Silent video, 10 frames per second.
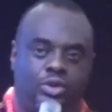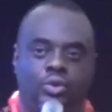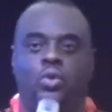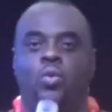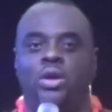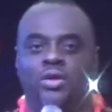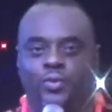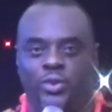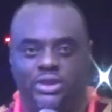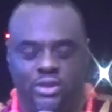2, word
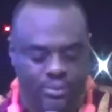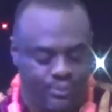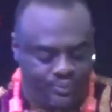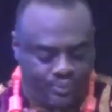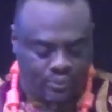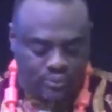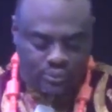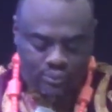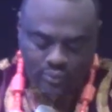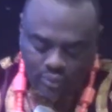of wisdom.
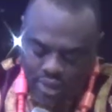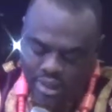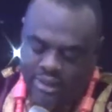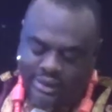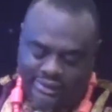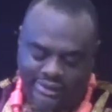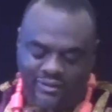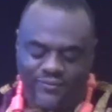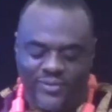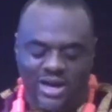This is
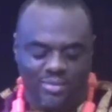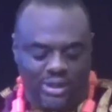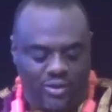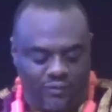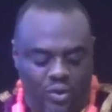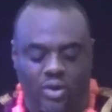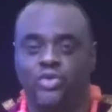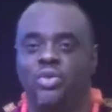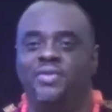the fragment of God's